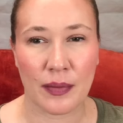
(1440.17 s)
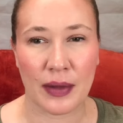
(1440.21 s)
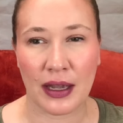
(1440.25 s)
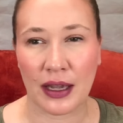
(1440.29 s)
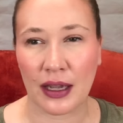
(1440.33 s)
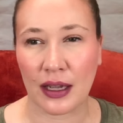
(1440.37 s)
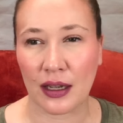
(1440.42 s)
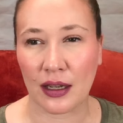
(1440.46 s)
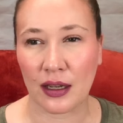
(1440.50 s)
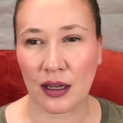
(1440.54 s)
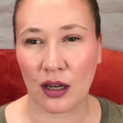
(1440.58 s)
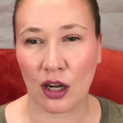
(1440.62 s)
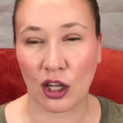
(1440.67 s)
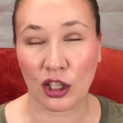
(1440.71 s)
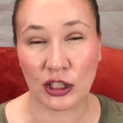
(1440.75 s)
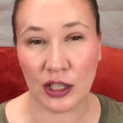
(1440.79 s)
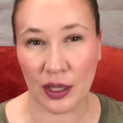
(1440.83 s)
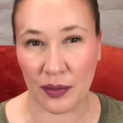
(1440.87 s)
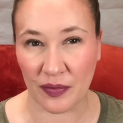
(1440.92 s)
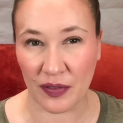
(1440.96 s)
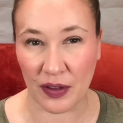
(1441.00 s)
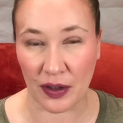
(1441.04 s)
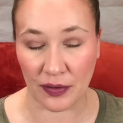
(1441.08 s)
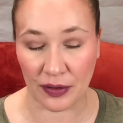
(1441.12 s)
my
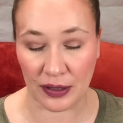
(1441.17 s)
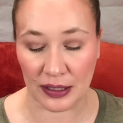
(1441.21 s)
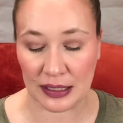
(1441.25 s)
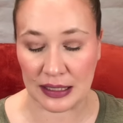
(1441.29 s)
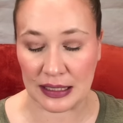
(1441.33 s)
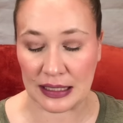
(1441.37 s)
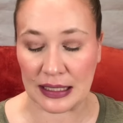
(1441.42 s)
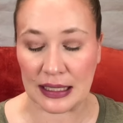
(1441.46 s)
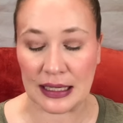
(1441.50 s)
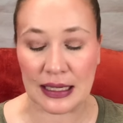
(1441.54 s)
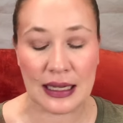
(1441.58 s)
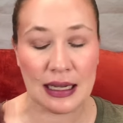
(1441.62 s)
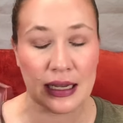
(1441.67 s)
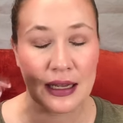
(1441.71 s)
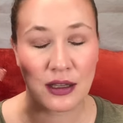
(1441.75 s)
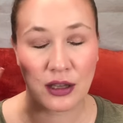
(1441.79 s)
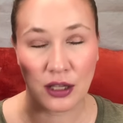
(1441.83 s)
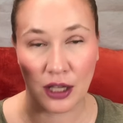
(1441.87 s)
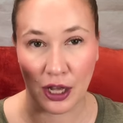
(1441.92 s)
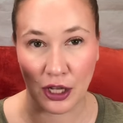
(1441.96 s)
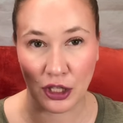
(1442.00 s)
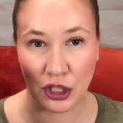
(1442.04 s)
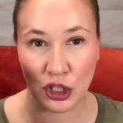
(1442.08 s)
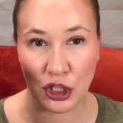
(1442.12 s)
all-time favorite.
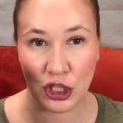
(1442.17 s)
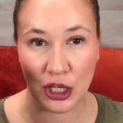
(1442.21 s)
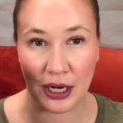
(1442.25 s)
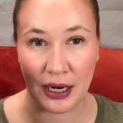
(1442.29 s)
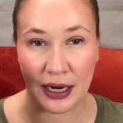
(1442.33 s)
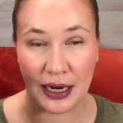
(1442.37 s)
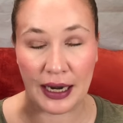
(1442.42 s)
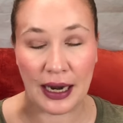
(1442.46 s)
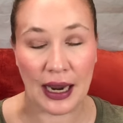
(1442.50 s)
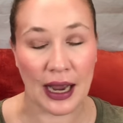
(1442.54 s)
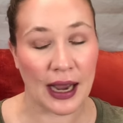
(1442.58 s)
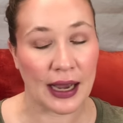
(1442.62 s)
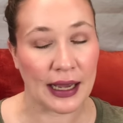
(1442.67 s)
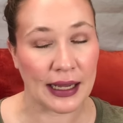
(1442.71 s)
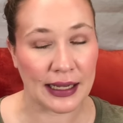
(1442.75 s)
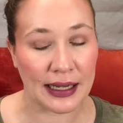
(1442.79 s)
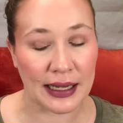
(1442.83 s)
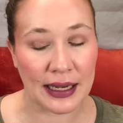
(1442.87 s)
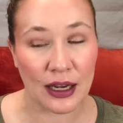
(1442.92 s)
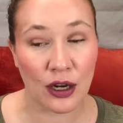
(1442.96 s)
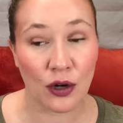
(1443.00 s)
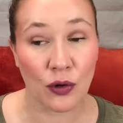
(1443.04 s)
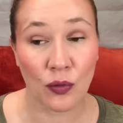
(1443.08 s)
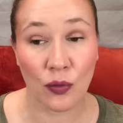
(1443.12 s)
Lost Cherry, I
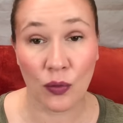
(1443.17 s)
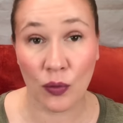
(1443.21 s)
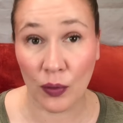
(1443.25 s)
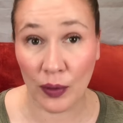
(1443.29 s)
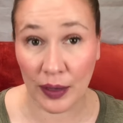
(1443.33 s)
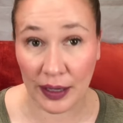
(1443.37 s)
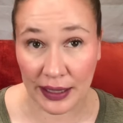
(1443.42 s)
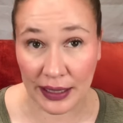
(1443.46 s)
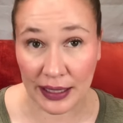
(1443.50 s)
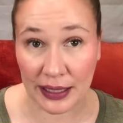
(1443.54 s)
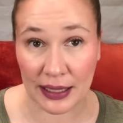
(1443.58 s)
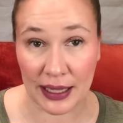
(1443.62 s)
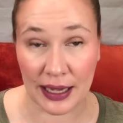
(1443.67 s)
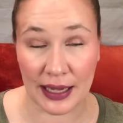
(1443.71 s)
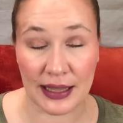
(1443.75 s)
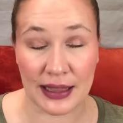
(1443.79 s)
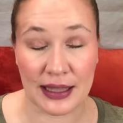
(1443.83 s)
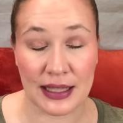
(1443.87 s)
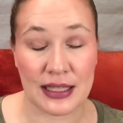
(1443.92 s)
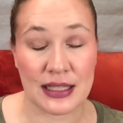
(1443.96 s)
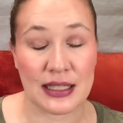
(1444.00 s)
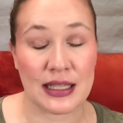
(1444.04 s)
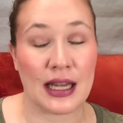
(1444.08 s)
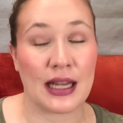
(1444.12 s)
really like
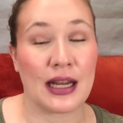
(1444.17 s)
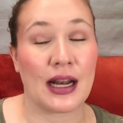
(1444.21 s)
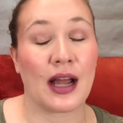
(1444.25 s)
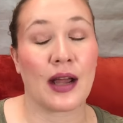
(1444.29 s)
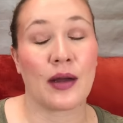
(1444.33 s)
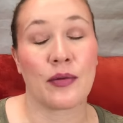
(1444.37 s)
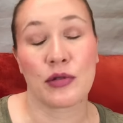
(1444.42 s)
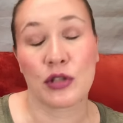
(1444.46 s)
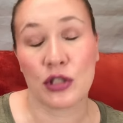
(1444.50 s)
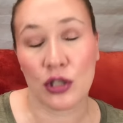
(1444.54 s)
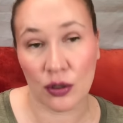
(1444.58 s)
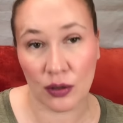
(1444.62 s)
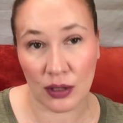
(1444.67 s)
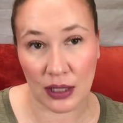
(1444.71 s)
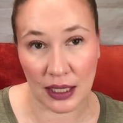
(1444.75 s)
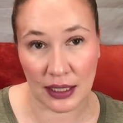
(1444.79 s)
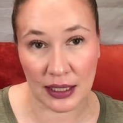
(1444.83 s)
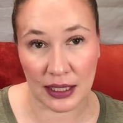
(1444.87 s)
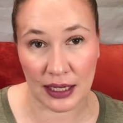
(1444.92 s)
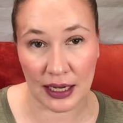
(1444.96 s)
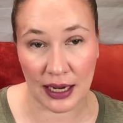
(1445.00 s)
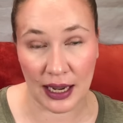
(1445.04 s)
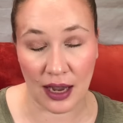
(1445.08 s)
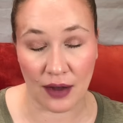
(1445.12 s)
this scent. I'm so glad
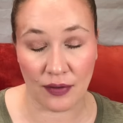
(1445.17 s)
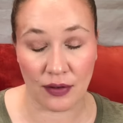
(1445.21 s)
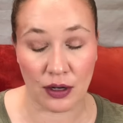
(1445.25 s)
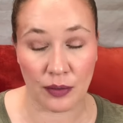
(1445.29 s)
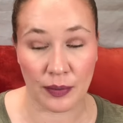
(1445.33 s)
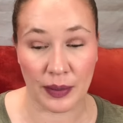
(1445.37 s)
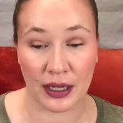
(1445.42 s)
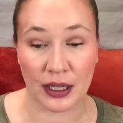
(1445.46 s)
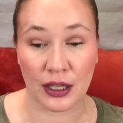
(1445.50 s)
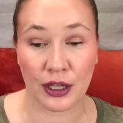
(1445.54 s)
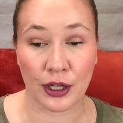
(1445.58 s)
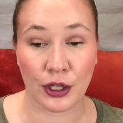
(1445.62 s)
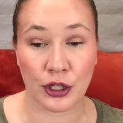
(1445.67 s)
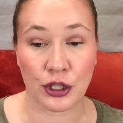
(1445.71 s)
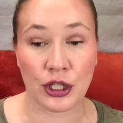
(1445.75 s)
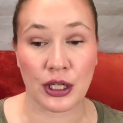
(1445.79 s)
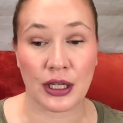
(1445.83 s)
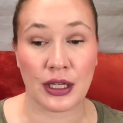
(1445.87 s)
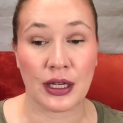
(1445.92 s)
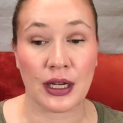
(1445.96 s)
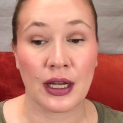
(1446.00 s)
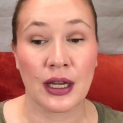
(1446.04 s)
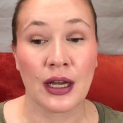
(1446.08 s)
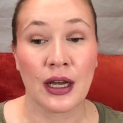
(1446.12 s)
that I have it in my
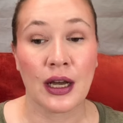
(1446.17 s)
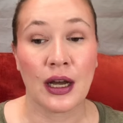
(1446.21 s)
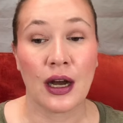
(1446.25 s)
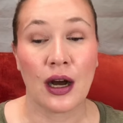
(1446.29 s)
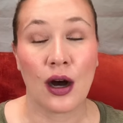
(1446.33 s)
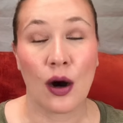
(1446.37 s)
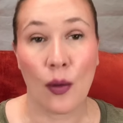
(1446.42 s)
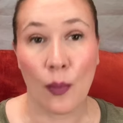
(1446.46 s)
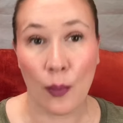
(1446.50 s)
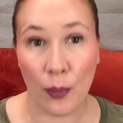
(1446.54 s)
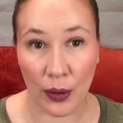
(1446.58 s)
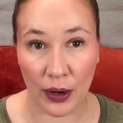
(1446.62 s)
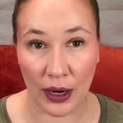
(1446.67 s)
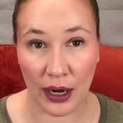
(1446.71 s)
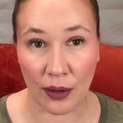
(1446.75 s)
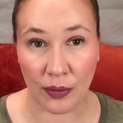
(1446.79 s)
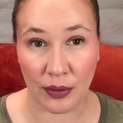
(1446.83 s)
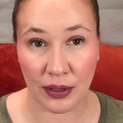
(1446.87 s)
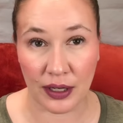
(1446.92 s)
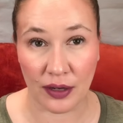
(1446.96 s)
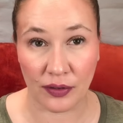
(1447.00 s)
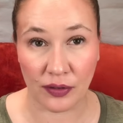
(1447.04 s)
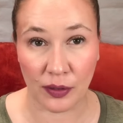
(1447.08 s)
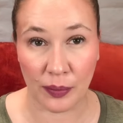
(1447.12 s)
collection, but I
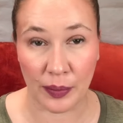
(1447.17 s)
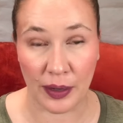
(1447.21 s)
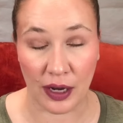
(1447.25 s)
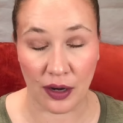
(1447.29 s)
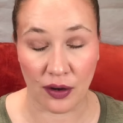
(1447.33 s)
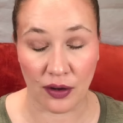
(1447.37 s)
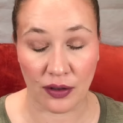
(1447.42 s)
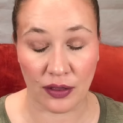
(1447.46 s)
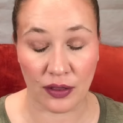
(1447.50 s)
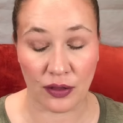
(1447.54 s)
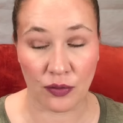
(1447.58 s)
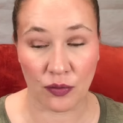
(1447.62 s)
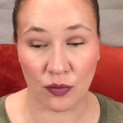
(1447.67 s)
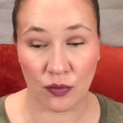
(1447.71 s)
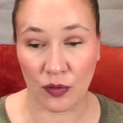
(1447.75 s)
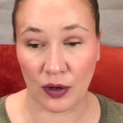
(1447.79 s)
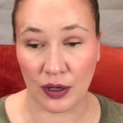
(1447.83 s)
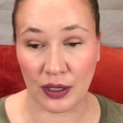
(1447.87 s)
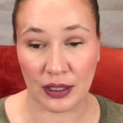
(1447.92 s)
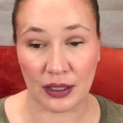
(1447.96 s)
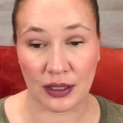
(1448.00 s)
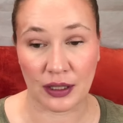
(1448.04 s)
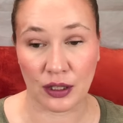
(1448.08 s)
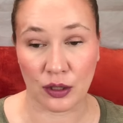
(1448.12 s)
would never pay
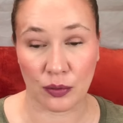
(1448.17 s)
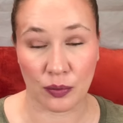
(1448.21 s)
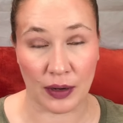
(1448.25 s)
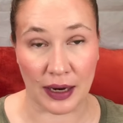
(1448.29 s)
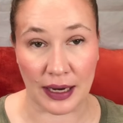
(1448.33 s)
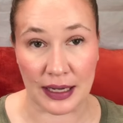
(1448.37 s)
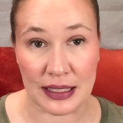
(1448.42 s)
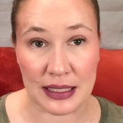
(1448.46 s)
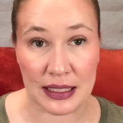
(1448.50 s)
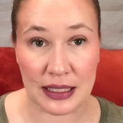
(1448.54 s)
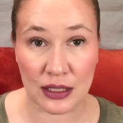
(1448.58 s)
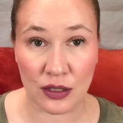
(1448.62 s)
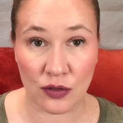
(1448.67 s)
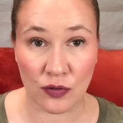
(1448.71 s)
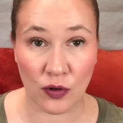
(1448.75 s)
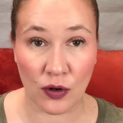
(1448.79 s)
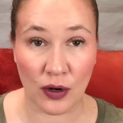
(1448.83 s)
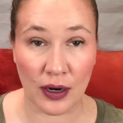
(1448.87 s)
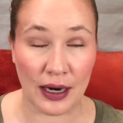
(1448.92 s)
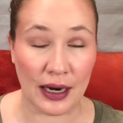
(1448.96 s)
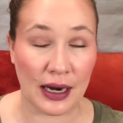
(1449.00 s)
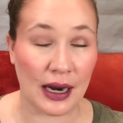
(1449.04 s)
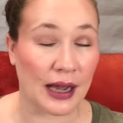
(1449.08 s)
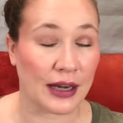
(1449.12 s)
what the price is for
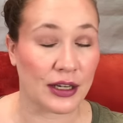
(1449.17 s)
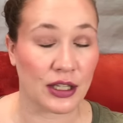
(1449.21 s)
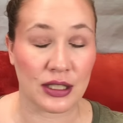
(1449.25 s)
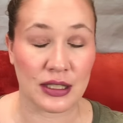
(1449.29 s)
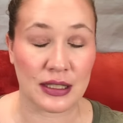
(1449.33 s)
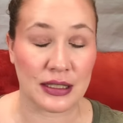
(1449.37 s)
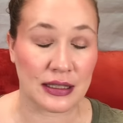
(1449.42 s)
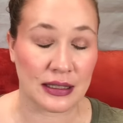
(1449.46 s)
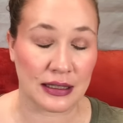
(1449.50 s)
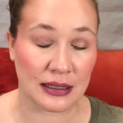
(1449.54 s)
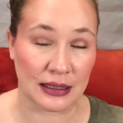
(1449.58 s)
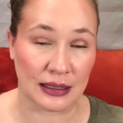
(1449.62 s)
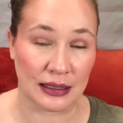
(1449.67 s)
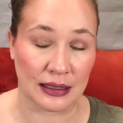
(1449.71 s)
it. I just,